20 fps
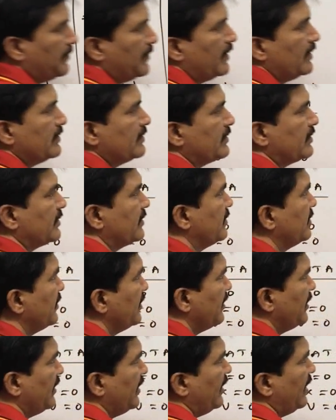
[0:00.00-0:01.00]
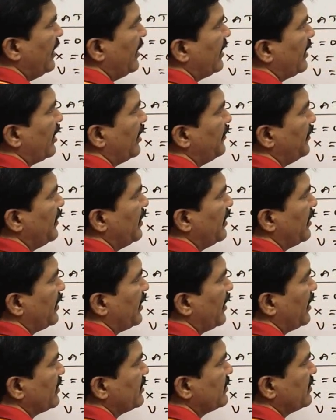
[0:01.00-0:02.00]
means A can be
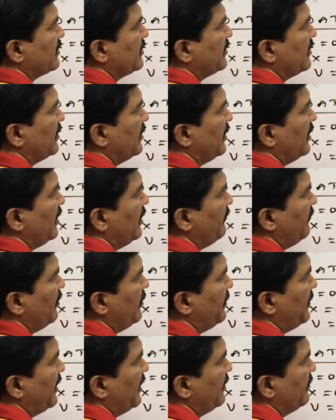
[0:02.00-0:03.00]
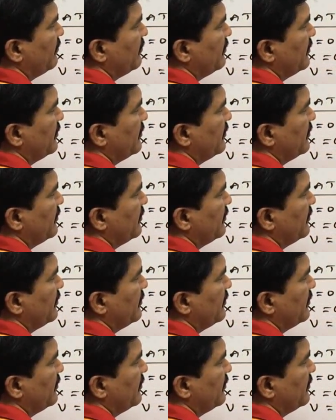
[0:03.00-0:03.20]
written as dv by